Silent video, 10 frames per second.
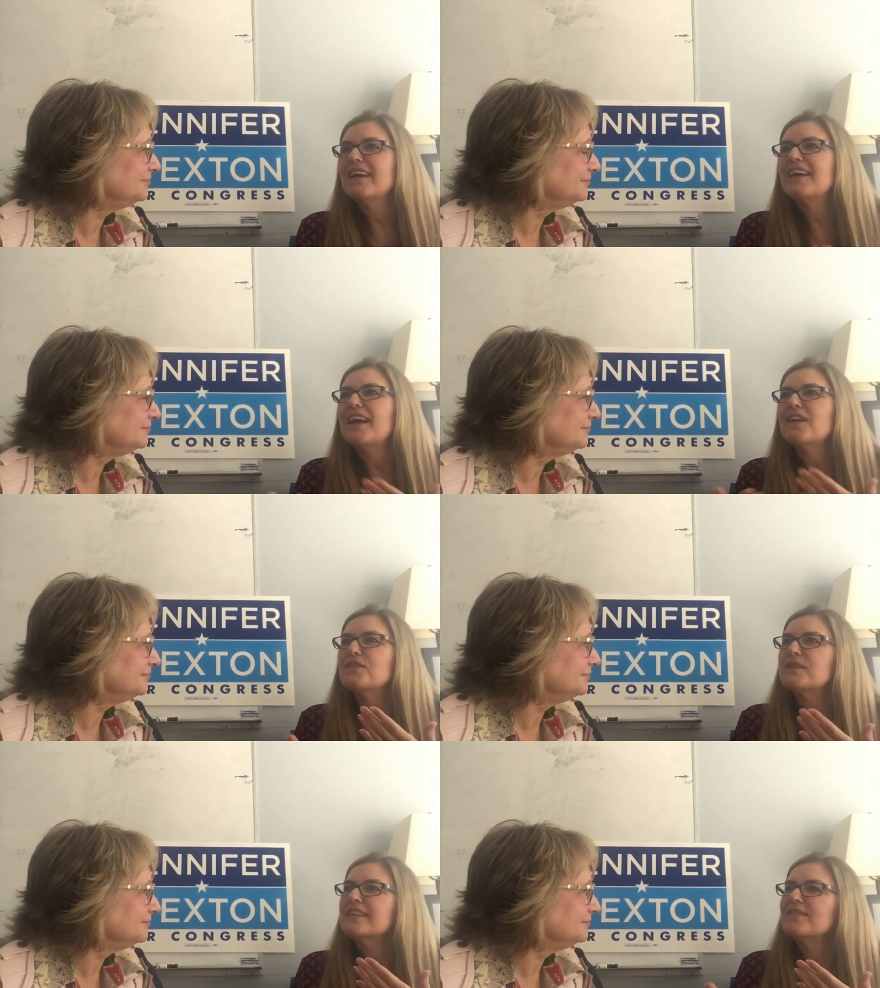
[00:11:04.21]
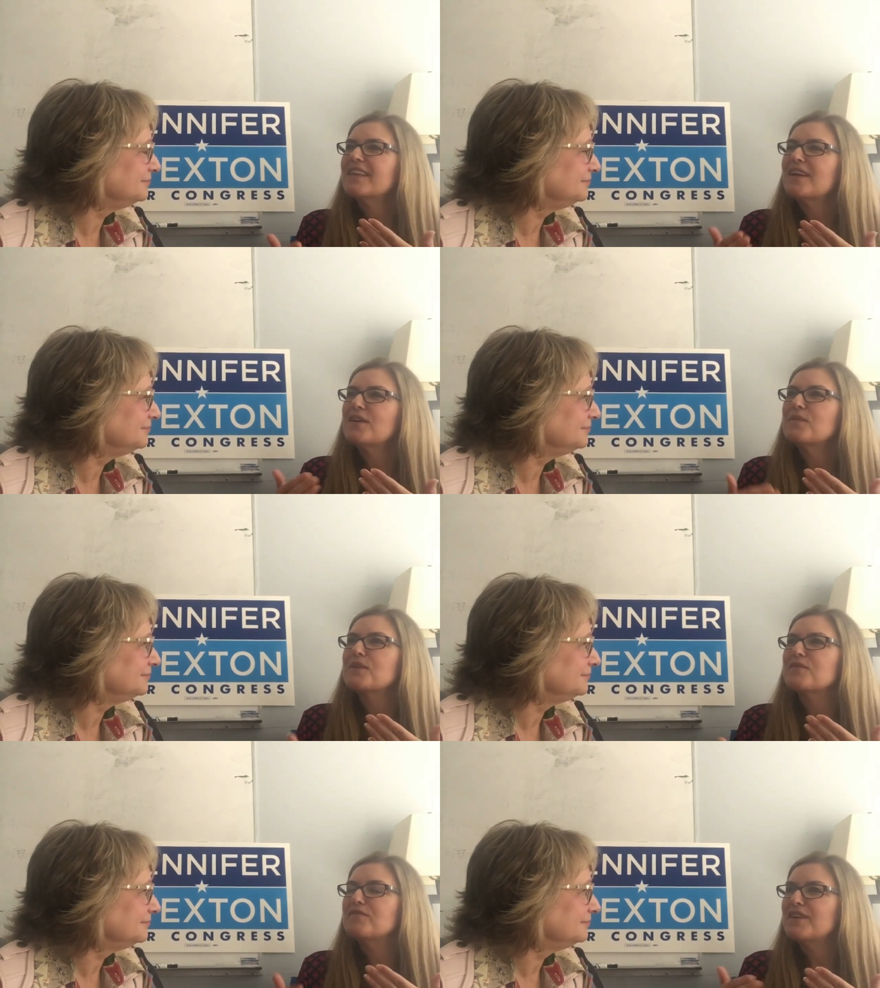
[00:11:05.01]
Speaker 1: I don't know I don't know whether
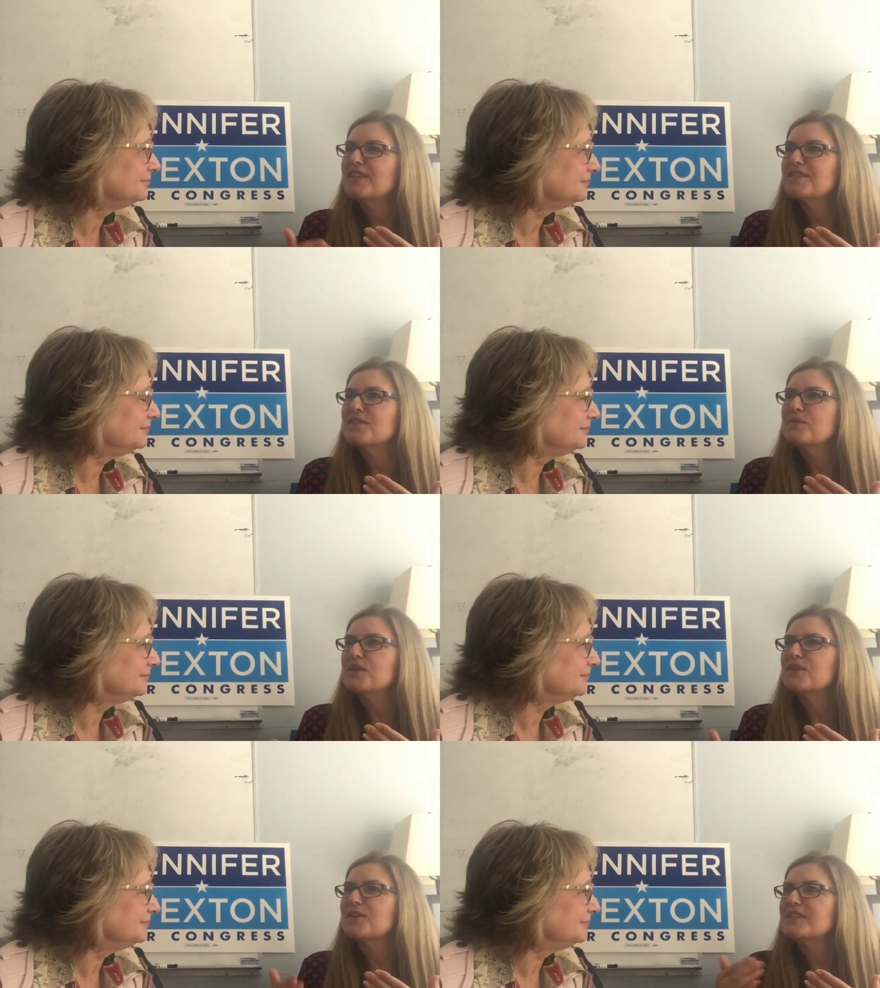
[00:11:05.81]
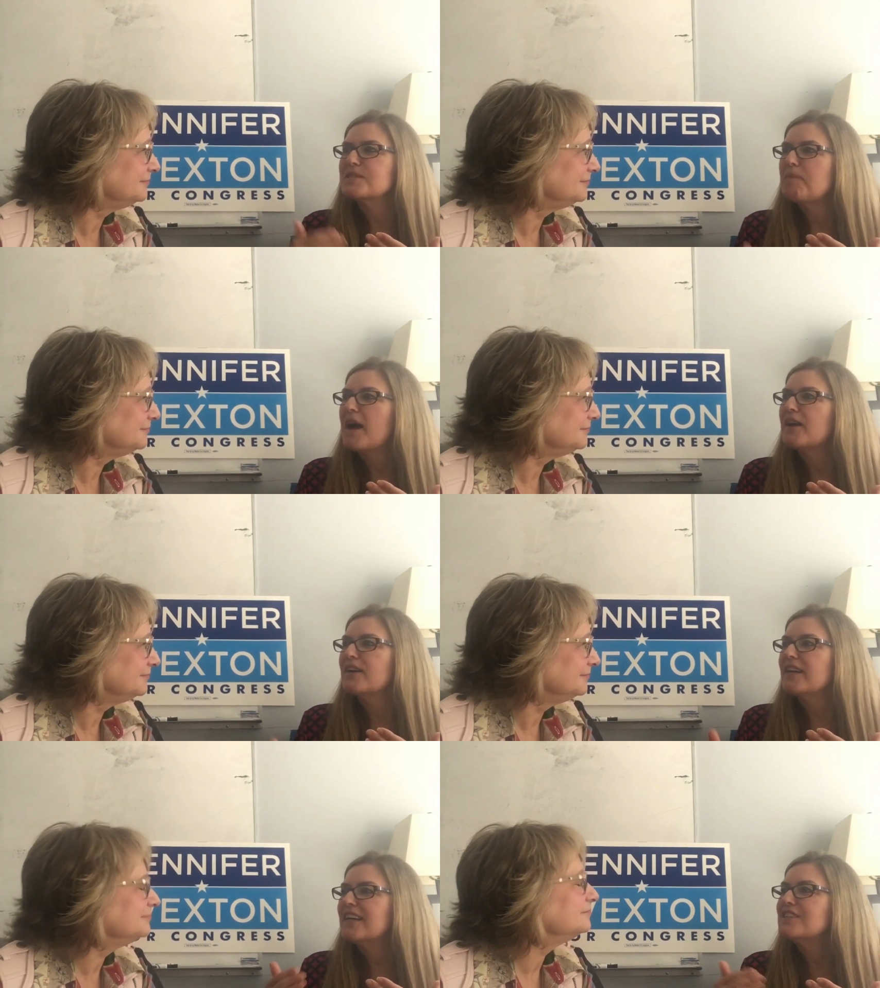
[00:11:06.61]
fun is the word or
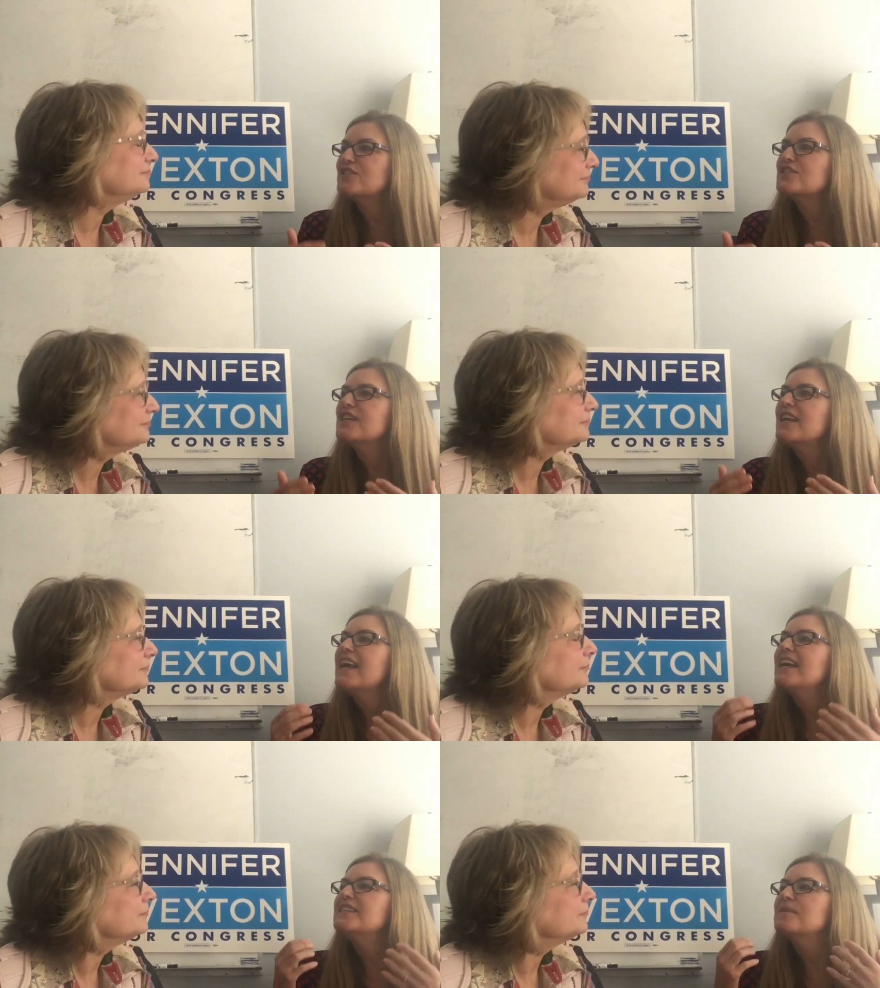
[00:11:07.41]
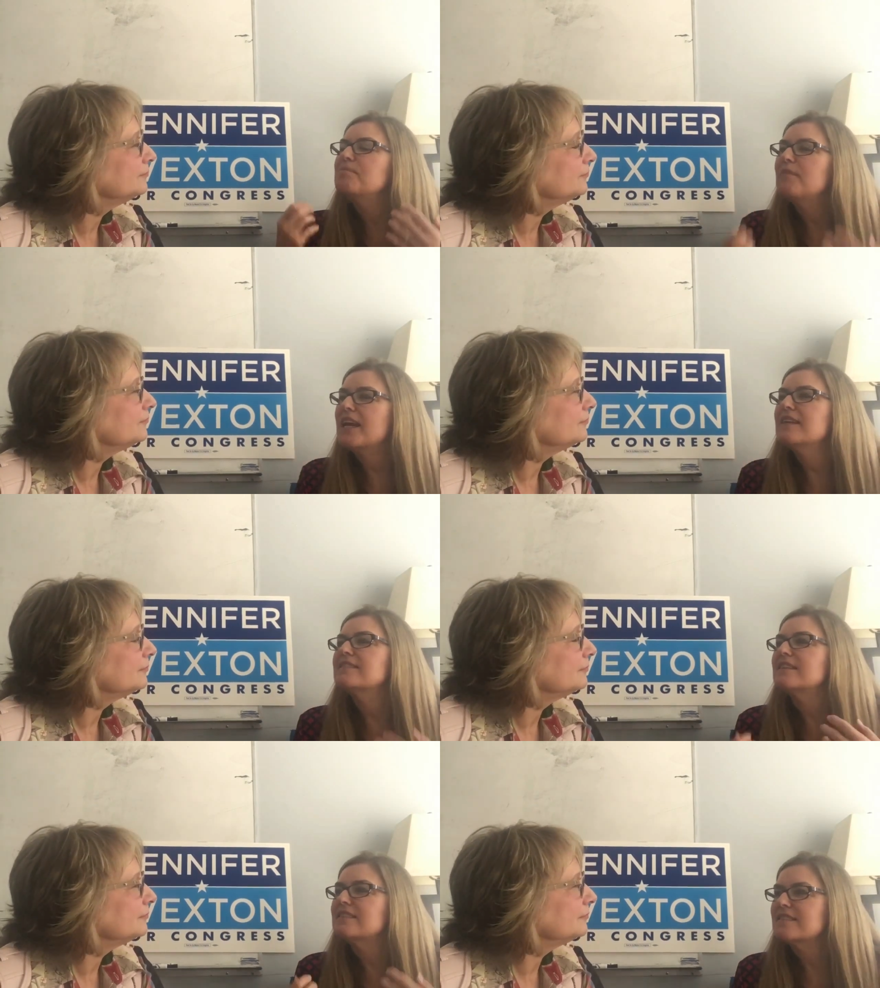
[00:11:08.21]
inspiring. It's just it's
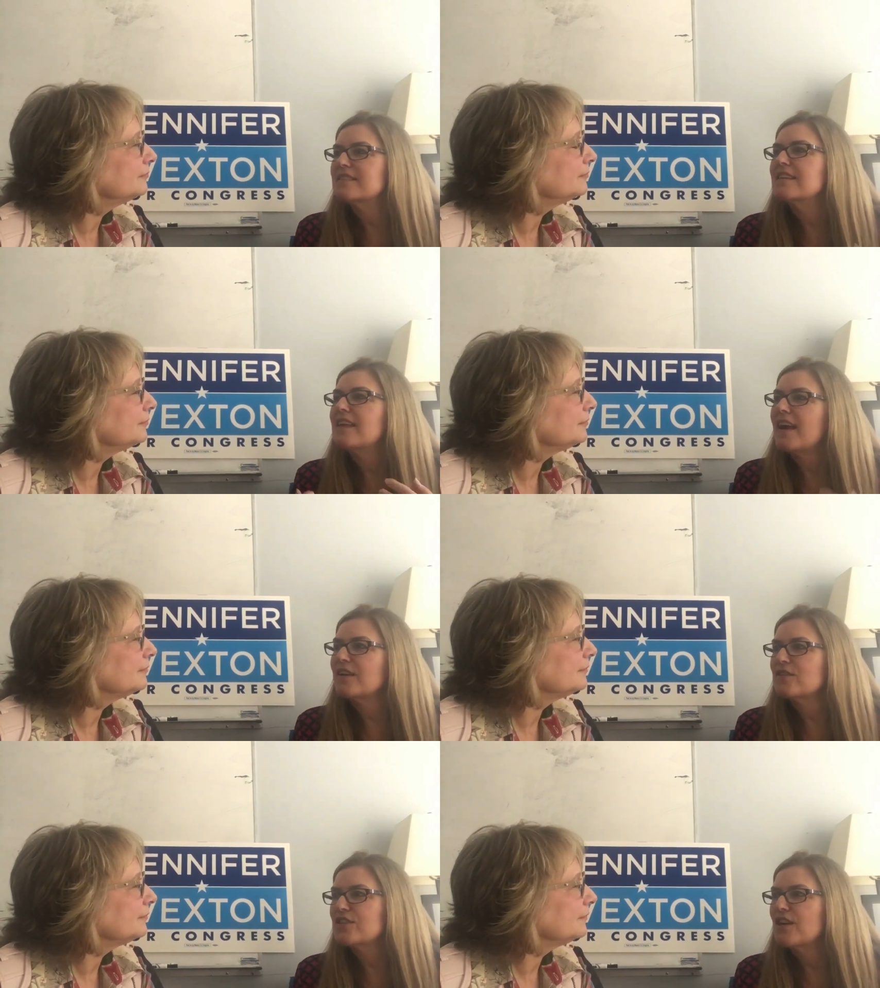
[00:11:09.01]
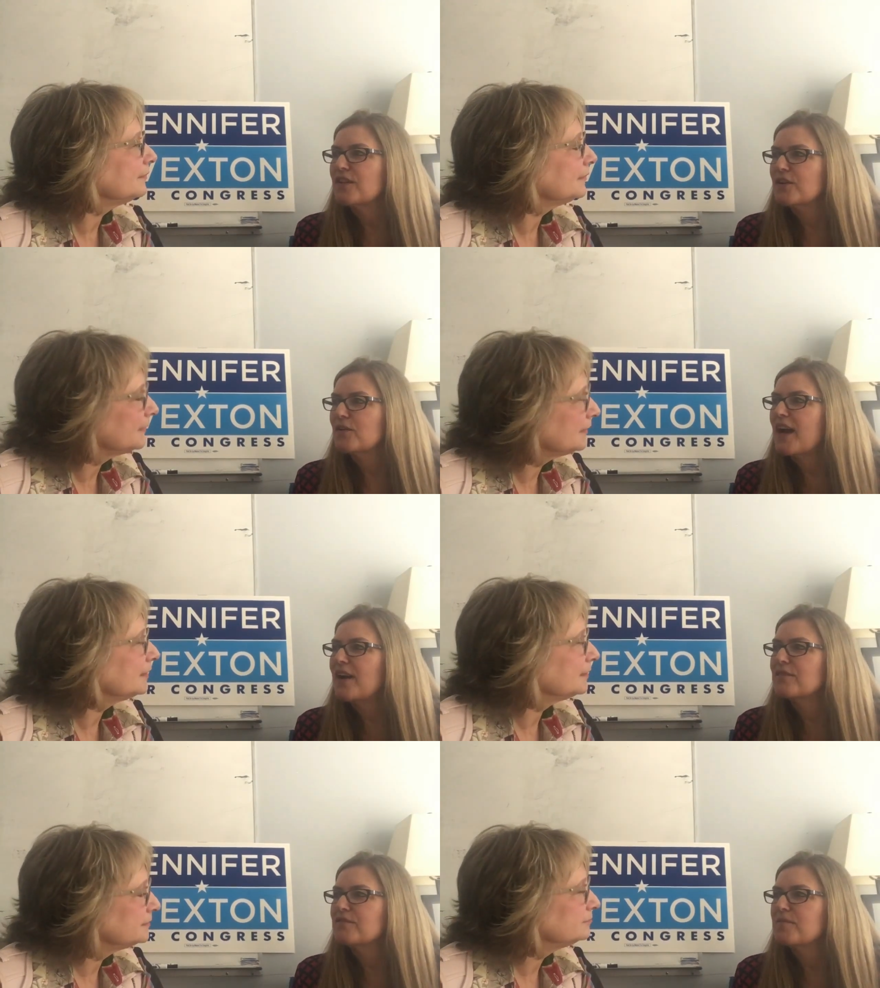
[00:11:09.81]
amazing to see the energy on the
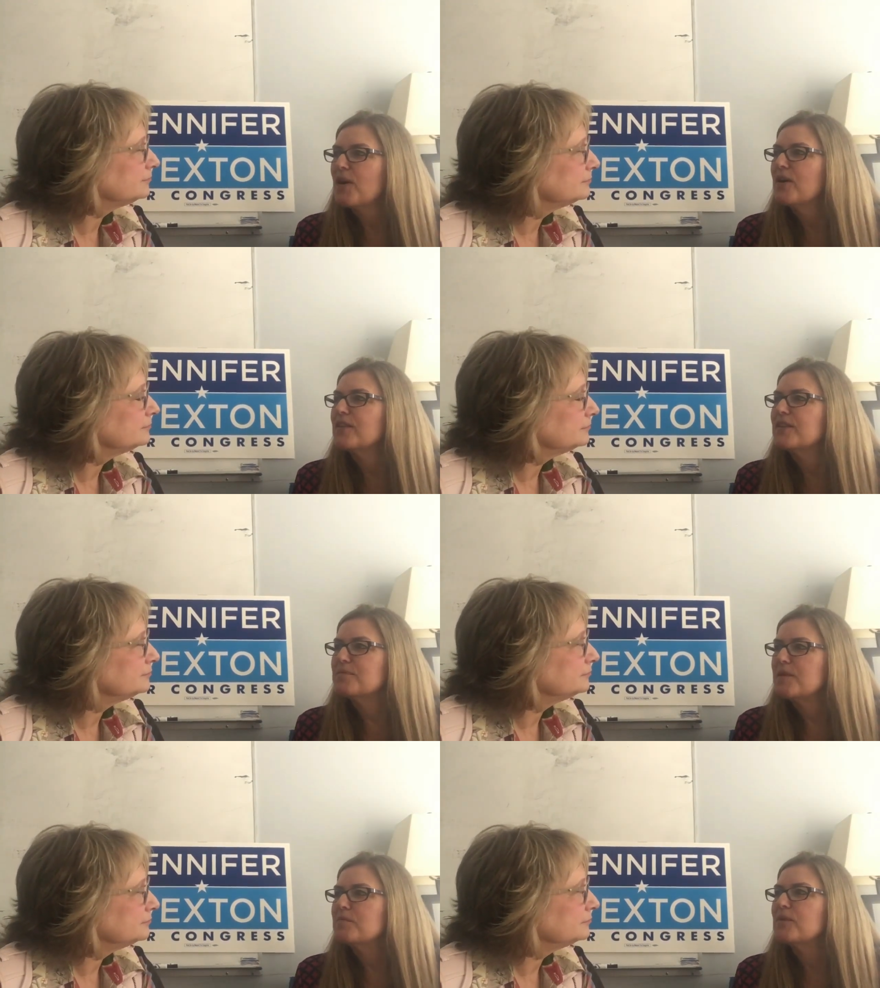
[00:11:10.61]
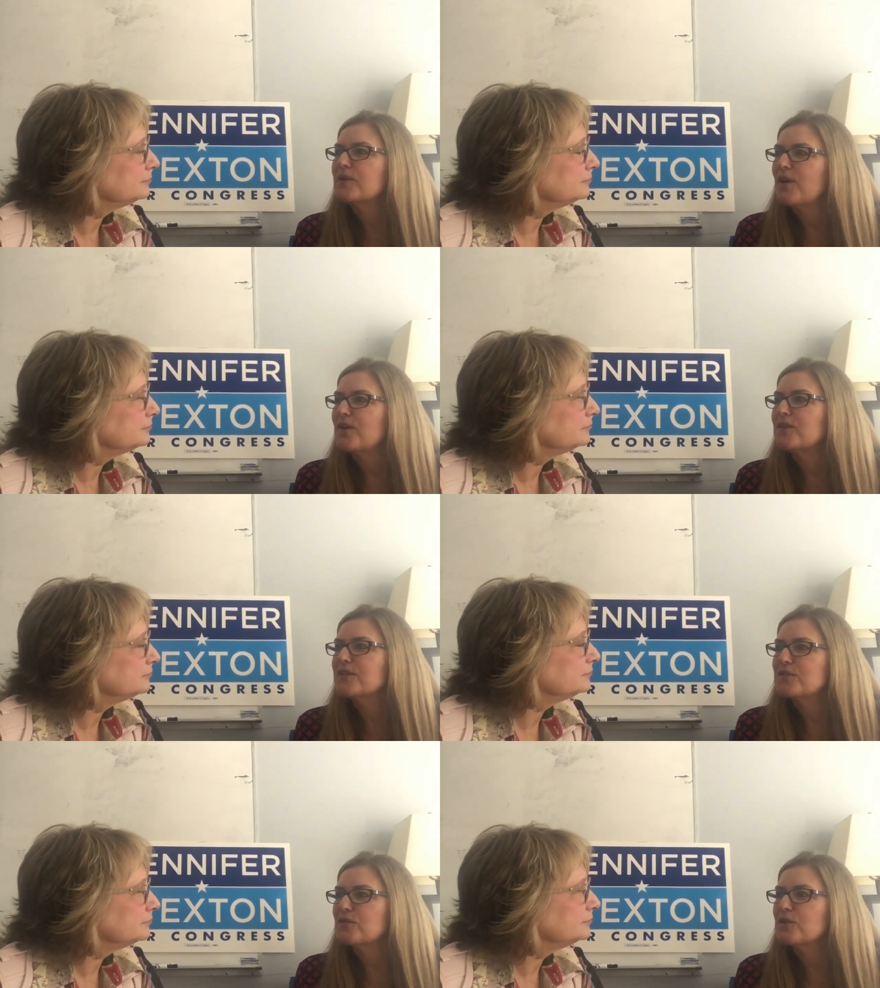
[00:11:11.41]
ground from all these people and all these
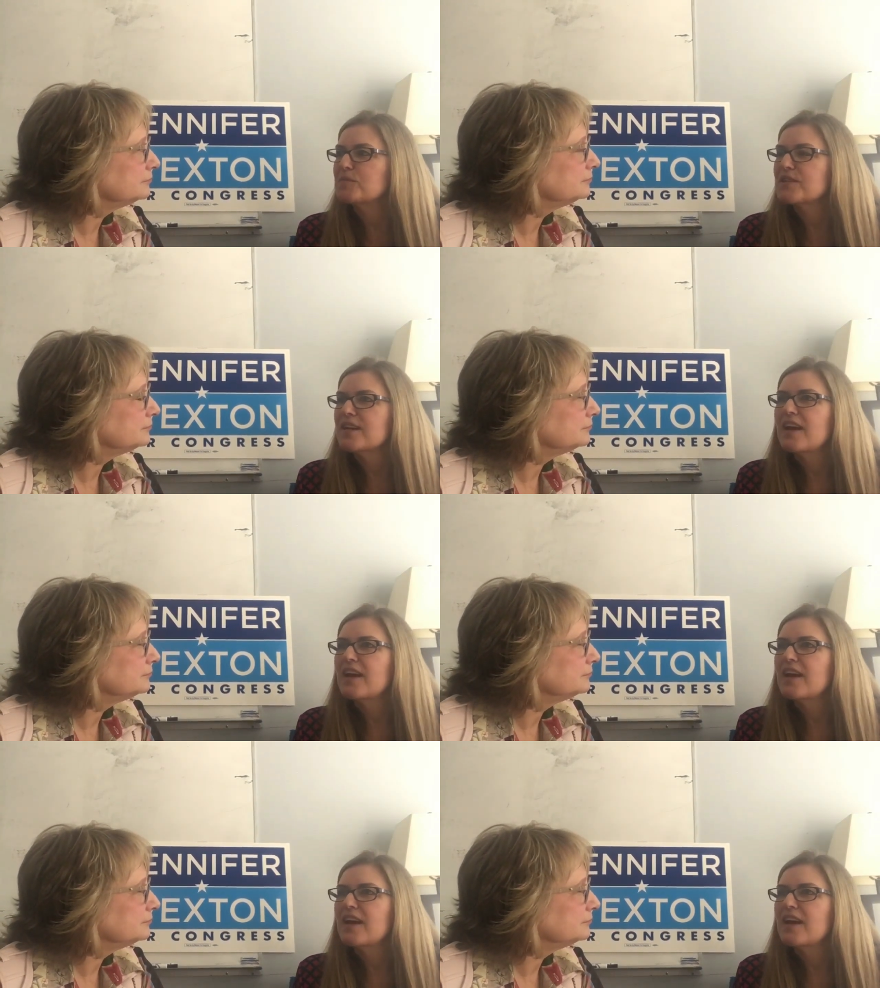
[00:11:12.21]
groups